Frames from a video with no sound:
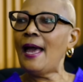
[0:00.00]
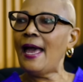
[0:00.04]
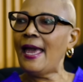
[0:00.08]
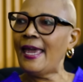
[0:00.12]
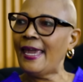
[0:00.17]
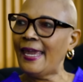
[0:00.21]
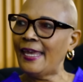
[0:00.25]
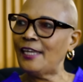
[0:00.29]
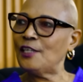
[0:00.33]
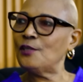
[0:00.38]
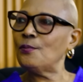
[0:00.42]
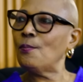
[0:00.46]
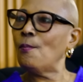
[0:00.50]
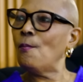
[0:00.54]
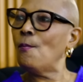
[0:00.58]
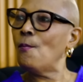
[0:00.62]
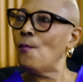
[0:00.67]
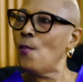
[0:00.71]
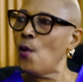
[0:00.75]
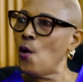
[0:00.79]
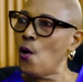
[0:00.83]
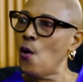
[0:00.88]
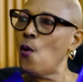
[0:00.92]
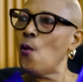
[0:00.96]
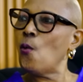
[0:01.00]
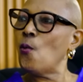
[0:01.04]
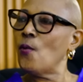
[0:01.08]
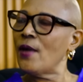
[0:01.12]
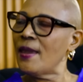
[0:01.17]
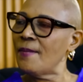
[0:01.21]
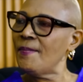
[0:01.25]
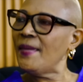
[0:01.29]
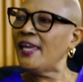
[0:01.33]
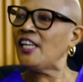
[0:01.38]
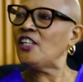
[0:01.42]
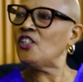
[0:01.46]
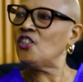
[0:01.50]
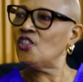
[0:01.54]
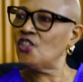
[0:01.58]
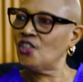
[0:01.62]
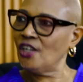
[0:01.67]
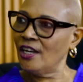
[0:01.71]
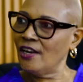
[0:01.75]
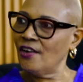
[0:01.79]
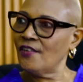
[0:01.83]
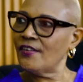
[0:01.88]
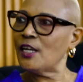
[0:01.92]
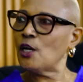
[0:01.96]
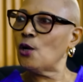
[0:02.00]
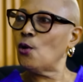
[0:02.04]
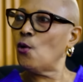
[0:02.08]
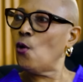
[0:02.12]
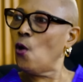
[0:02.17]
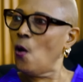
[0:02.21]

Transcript: had more women chairing